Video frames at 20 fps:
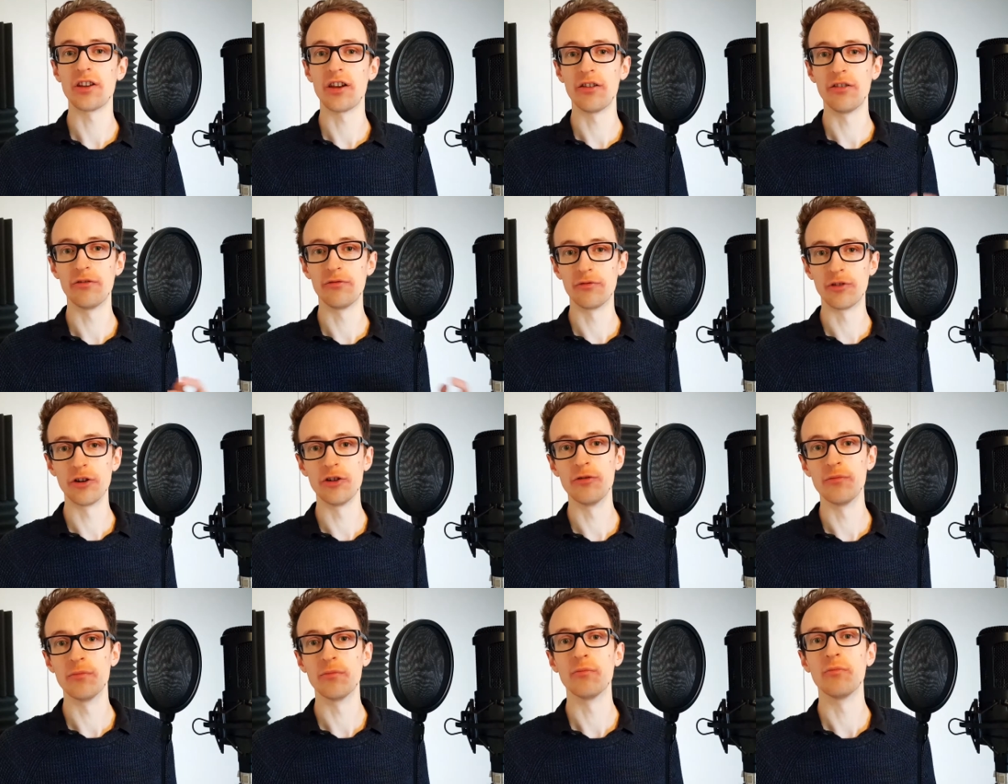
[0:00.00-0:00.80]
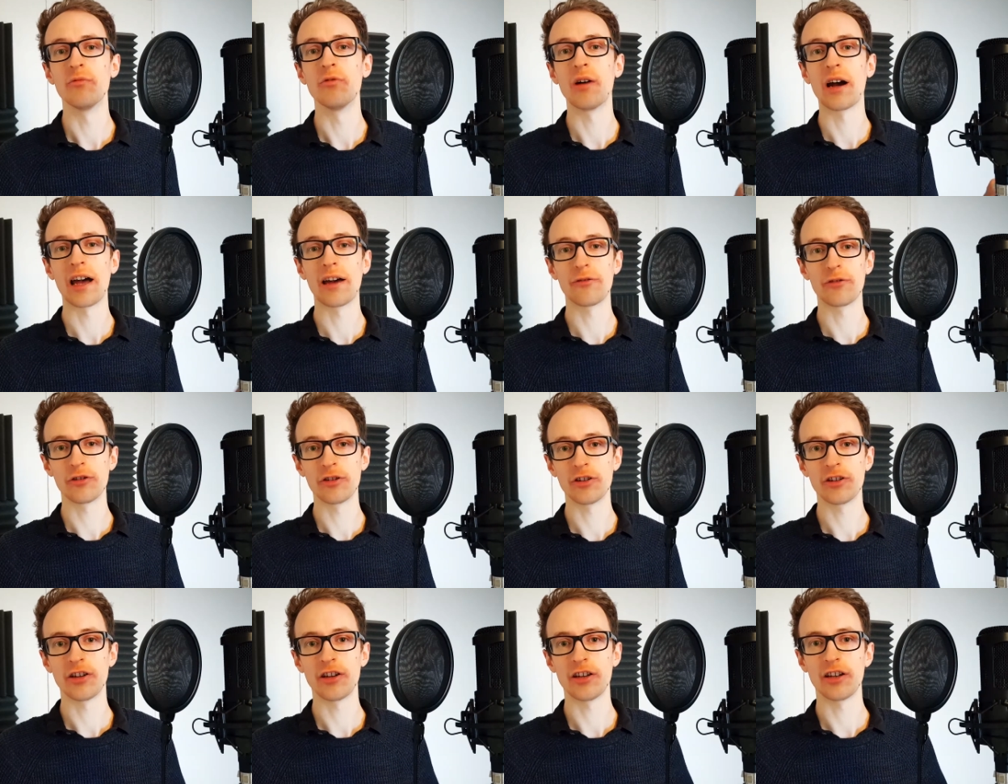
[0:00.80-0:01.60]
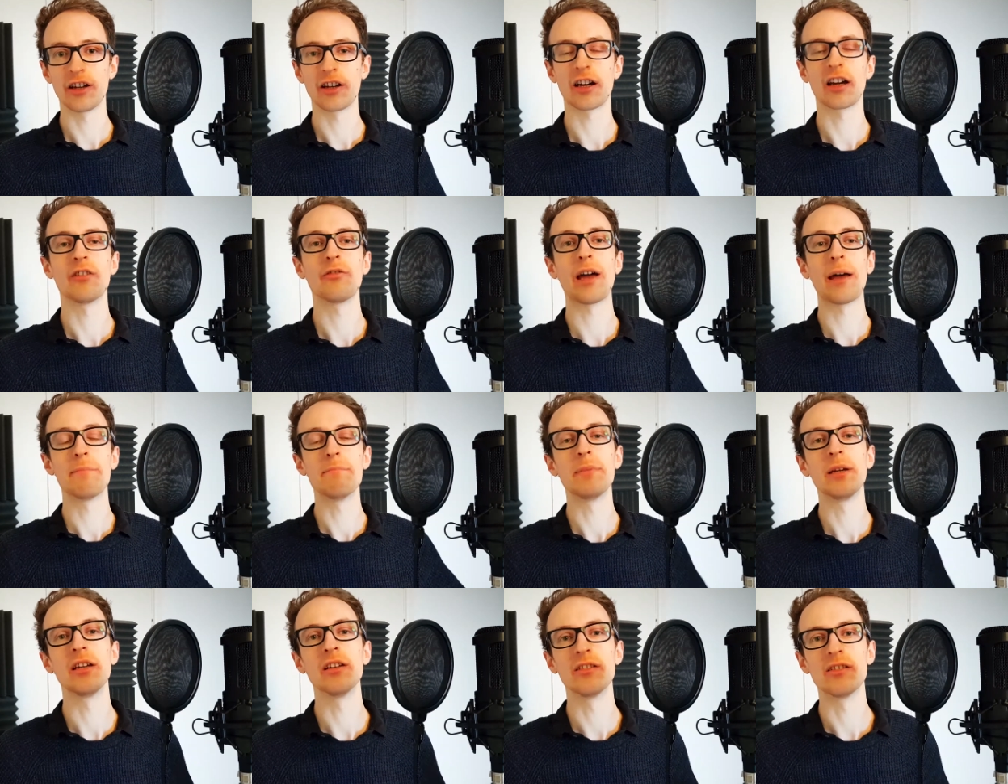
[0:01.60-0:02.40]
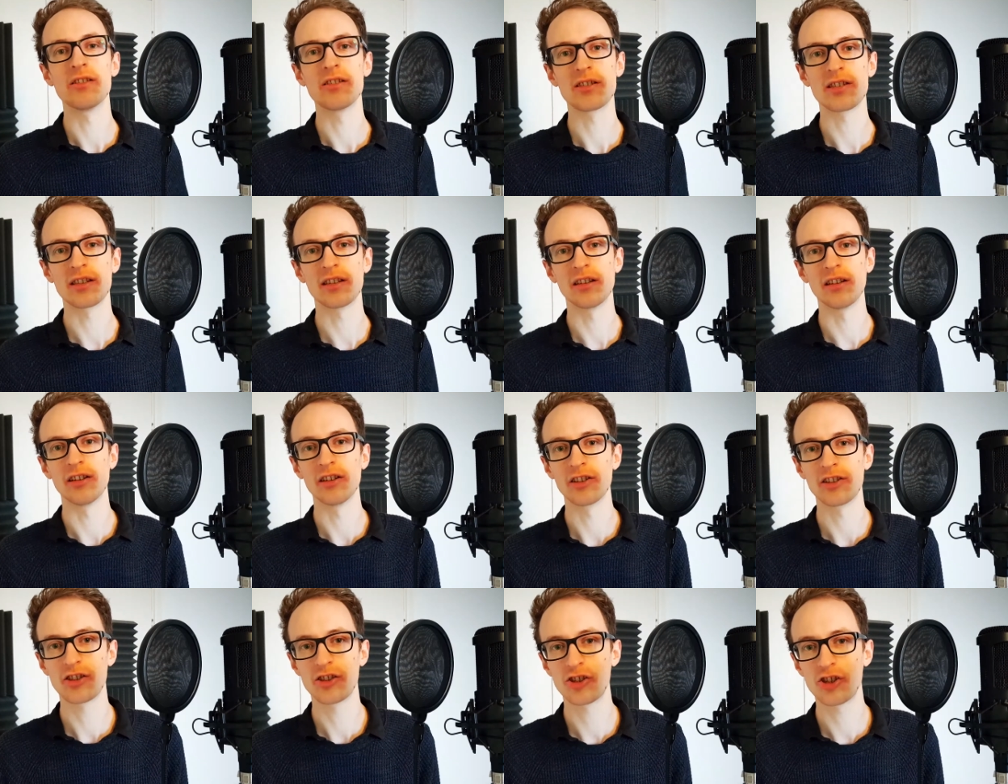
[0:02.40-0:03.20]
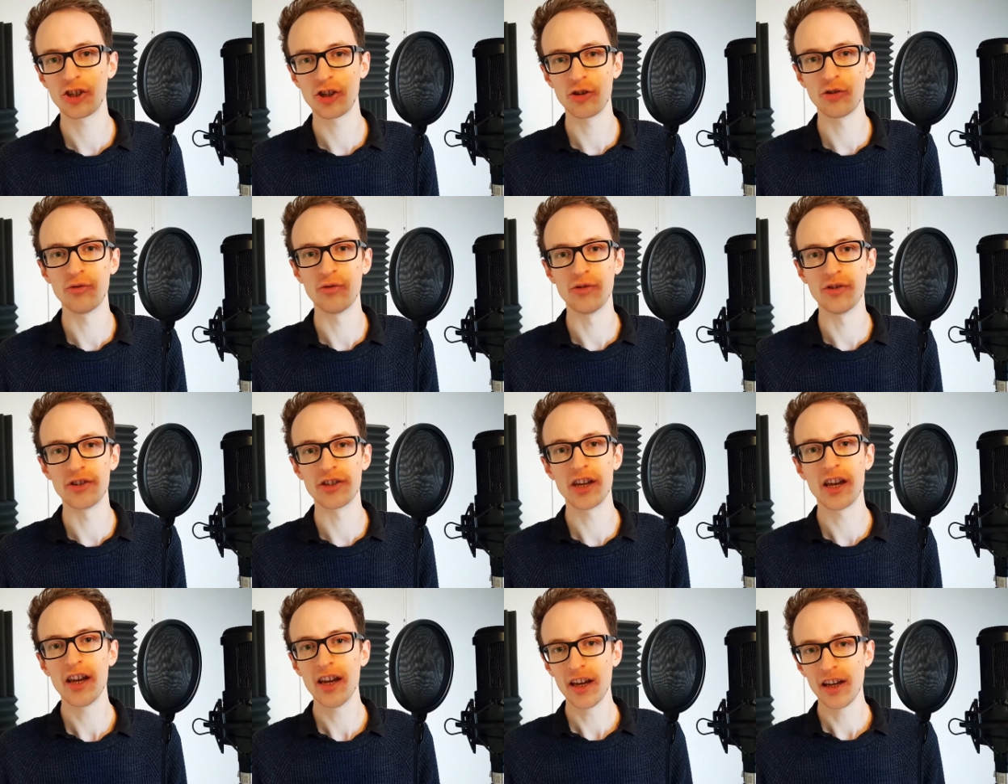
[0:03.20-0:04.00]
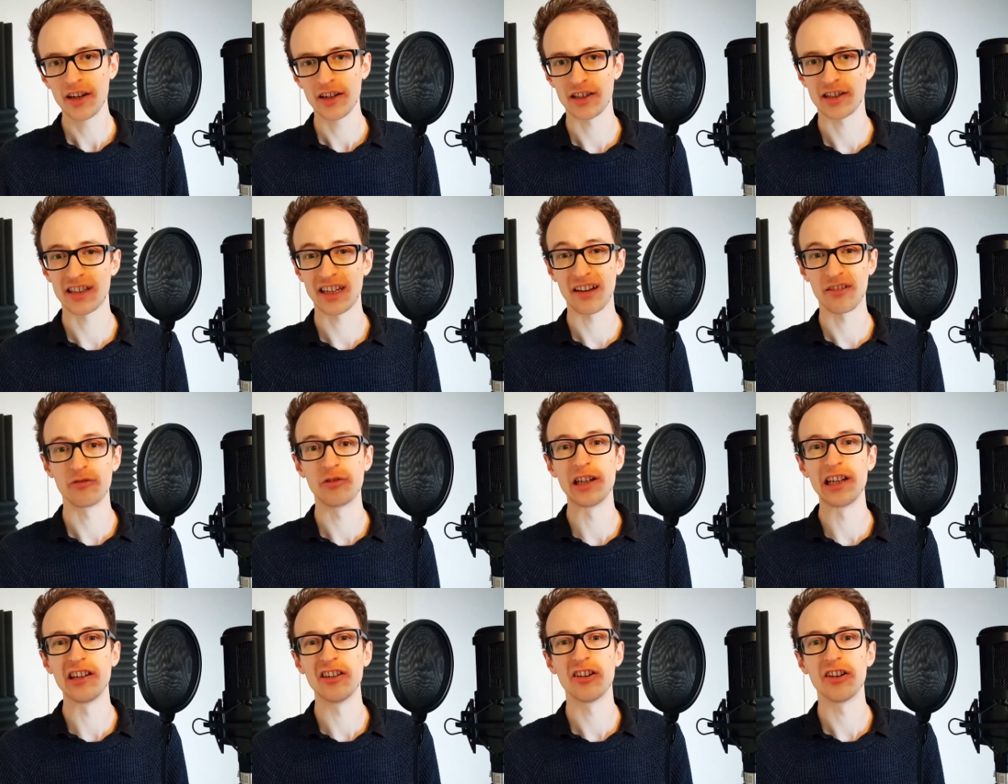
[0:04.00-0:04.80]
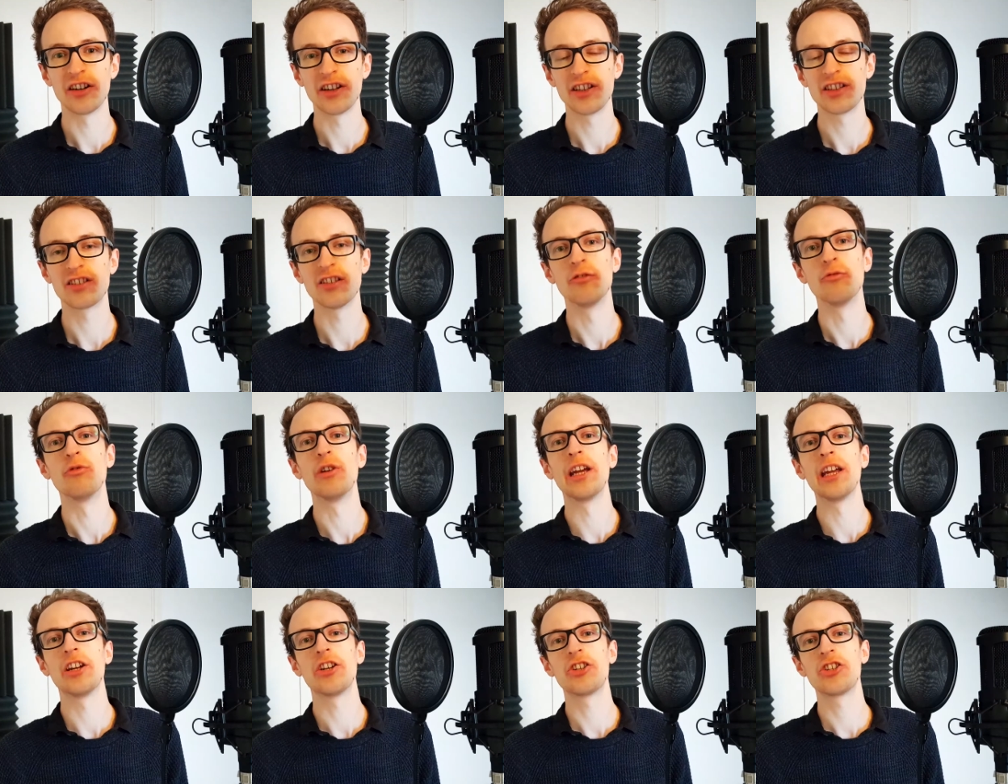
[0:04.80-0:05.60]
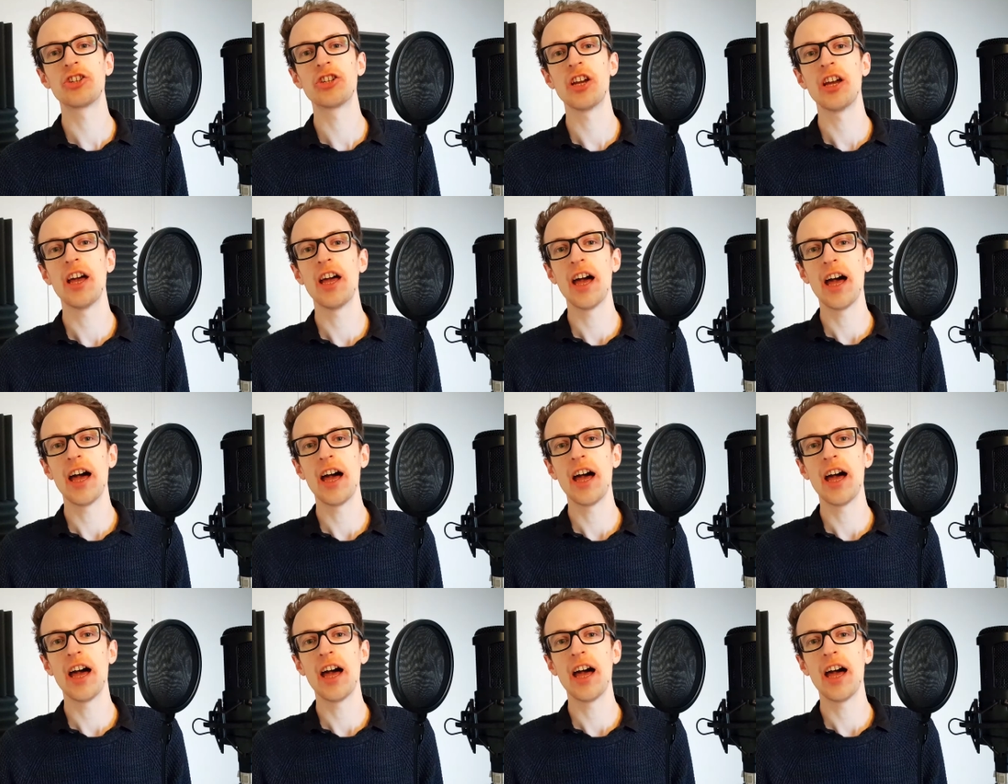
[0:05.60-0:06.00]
the room will have a, a kind of ambience that's tuned to sound really nice and rich.